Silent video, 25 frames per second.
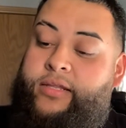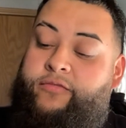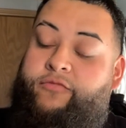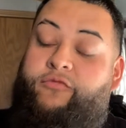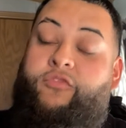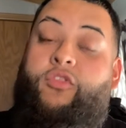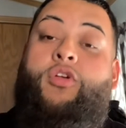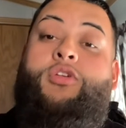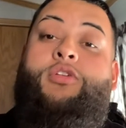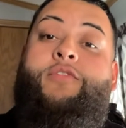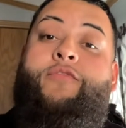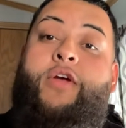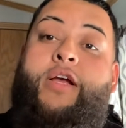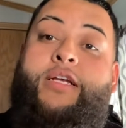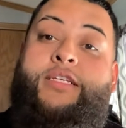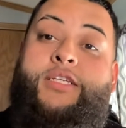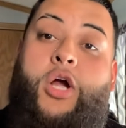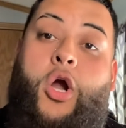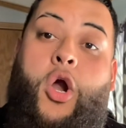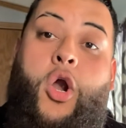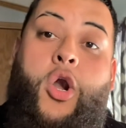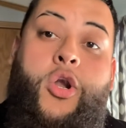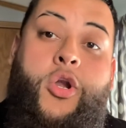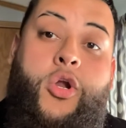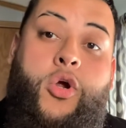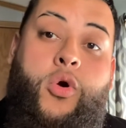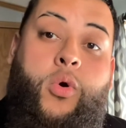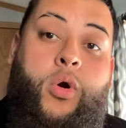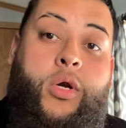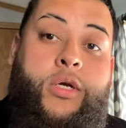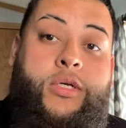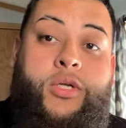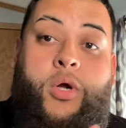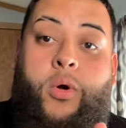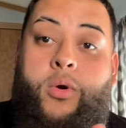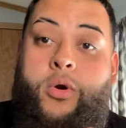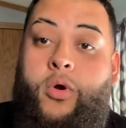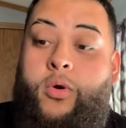For those of you guys that are new or
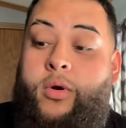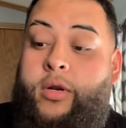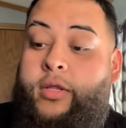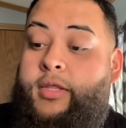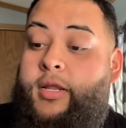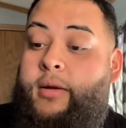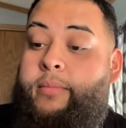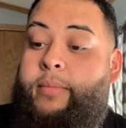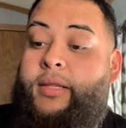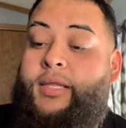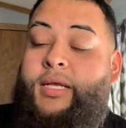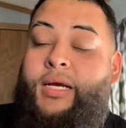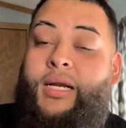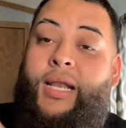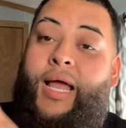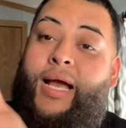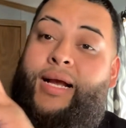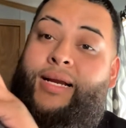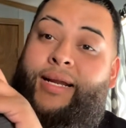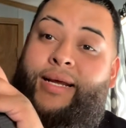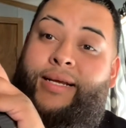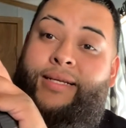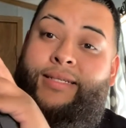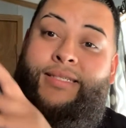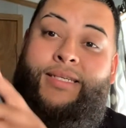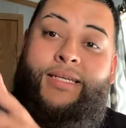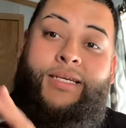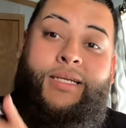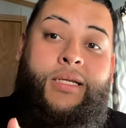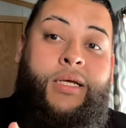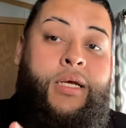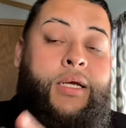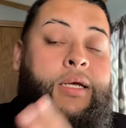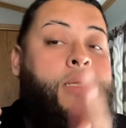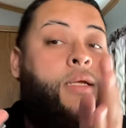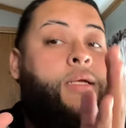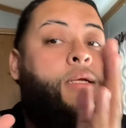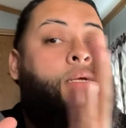don't know nothing about the Glock 19,
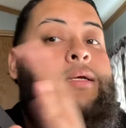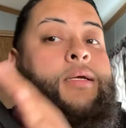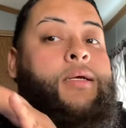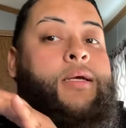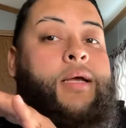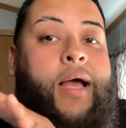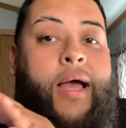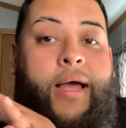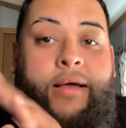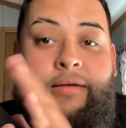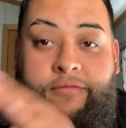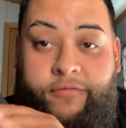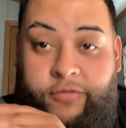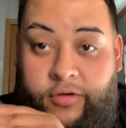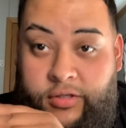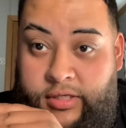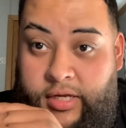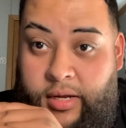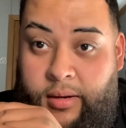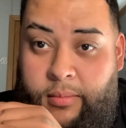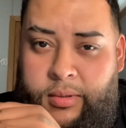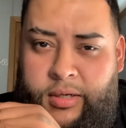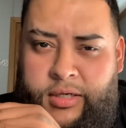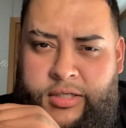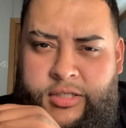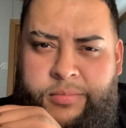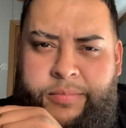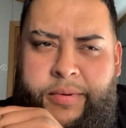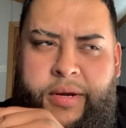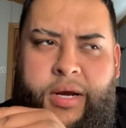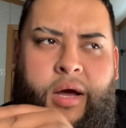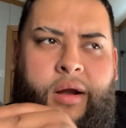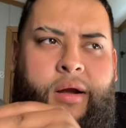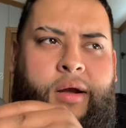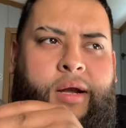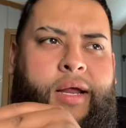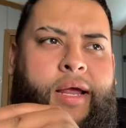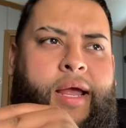the first time I'm gonna speak
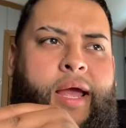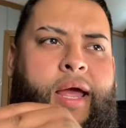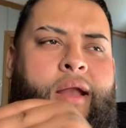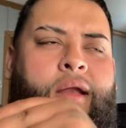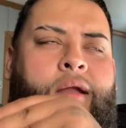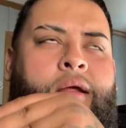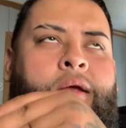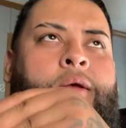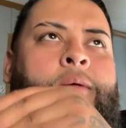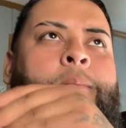on it again.